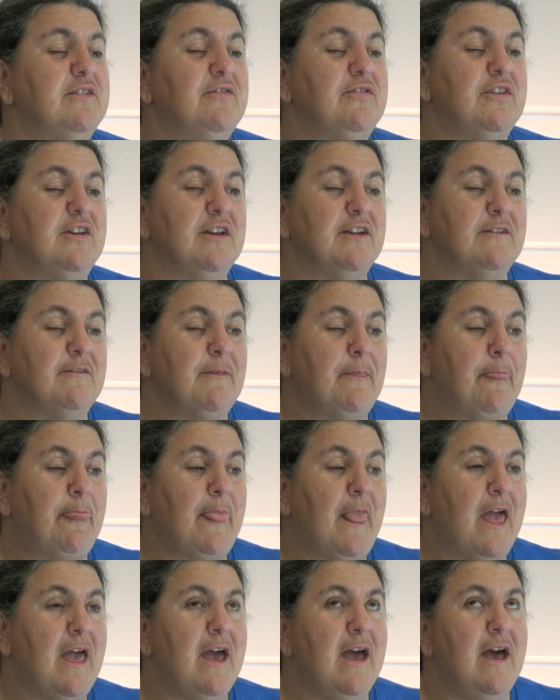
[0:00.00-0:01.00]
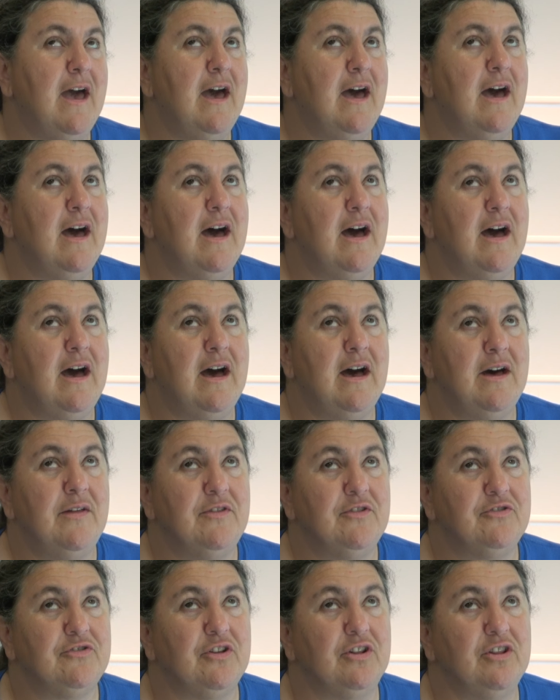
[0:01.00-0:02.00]
of thing.
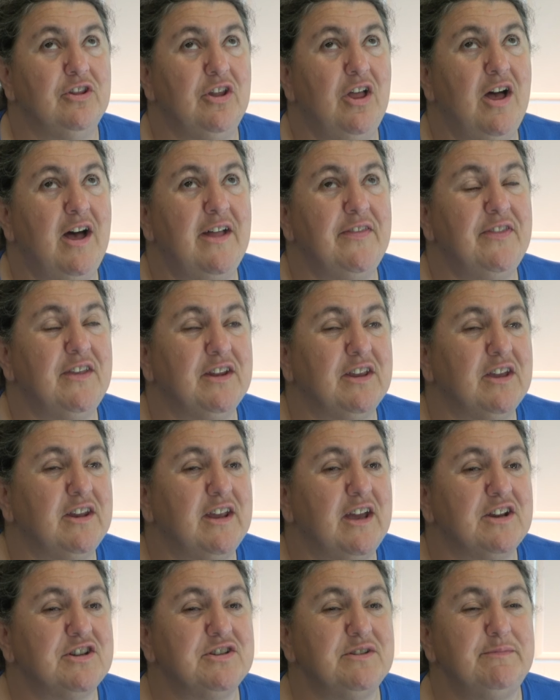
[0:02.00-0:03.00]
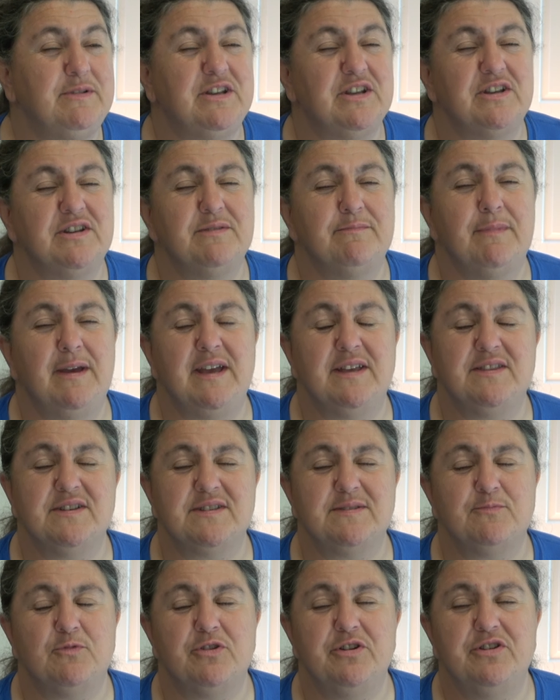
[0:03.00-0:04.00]
There's a lot that could actually be done to make
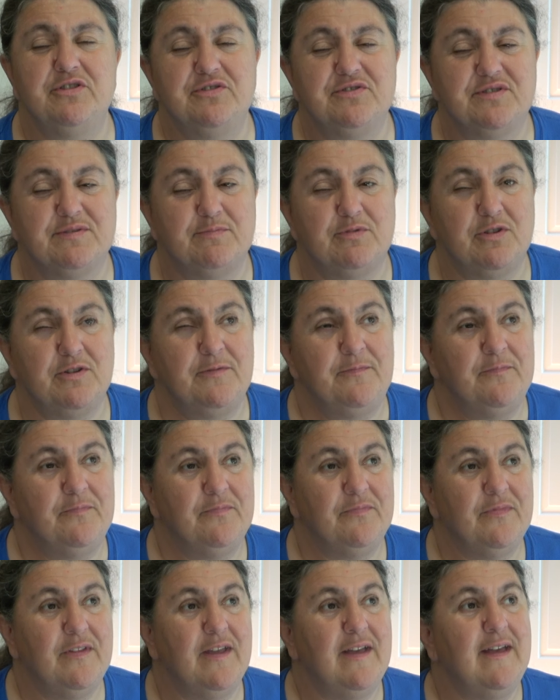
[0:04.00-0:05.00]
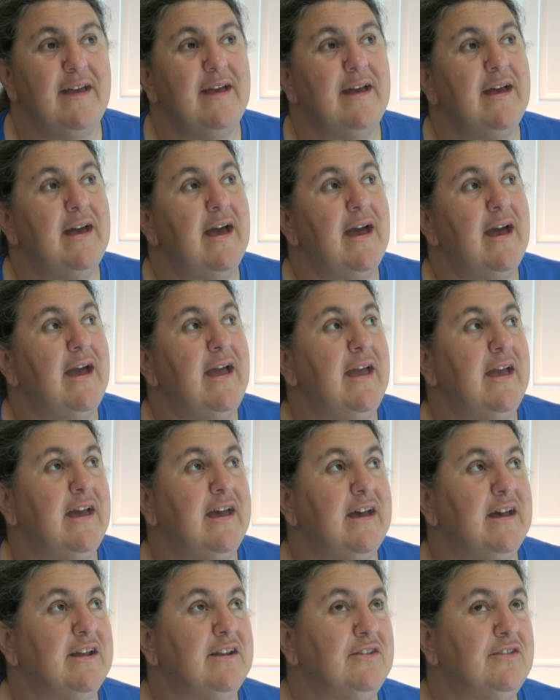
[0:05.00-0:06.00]
this more usable,
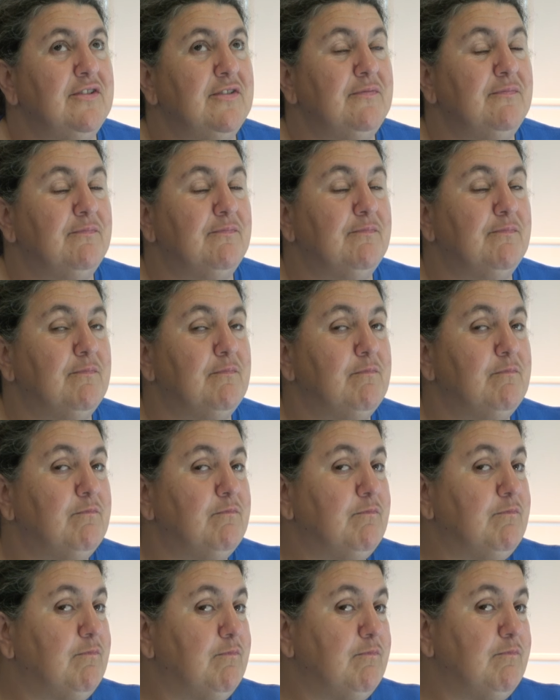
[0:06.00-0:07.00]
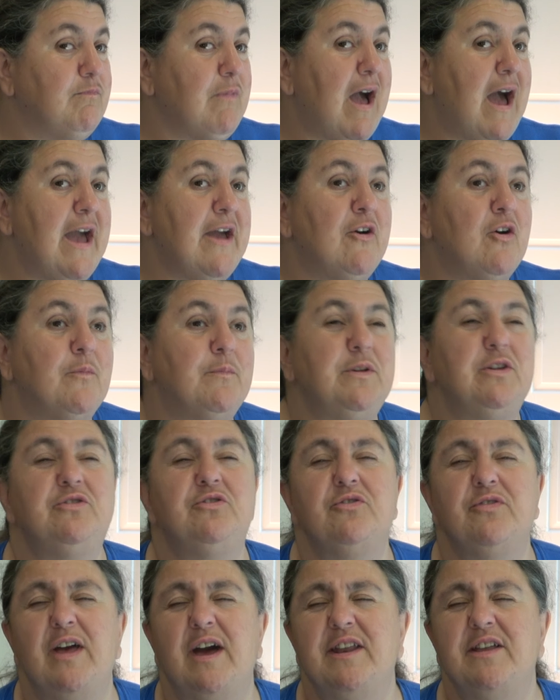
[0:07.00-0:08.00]
and I hope you
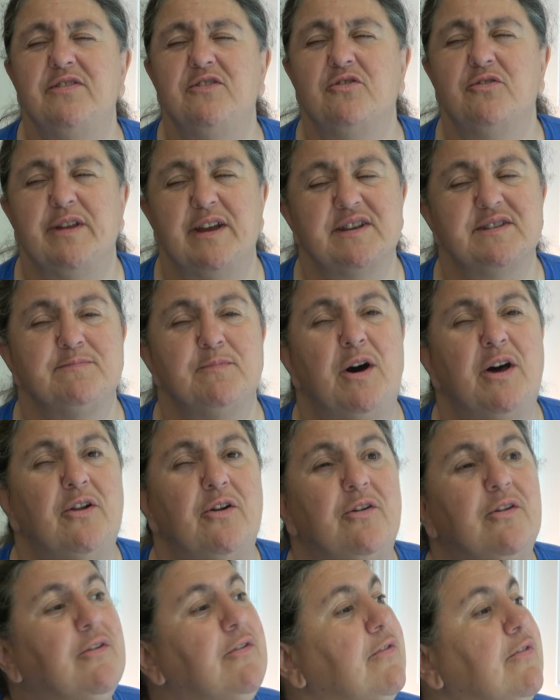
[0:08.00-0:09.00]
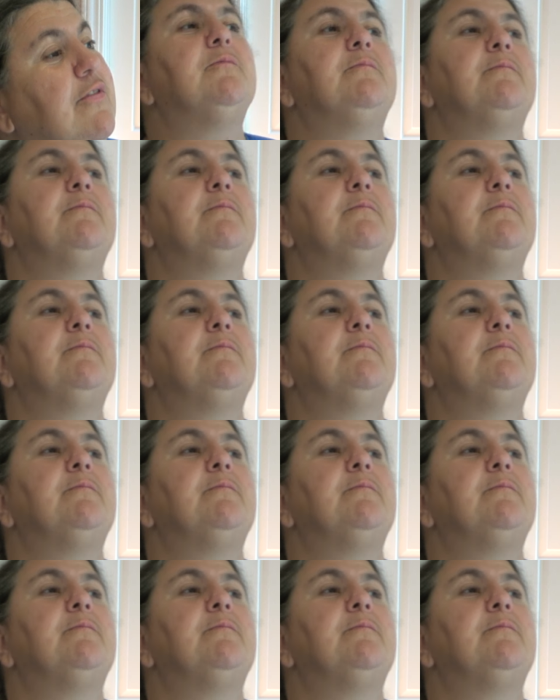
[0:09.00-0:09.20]
do that in your next model.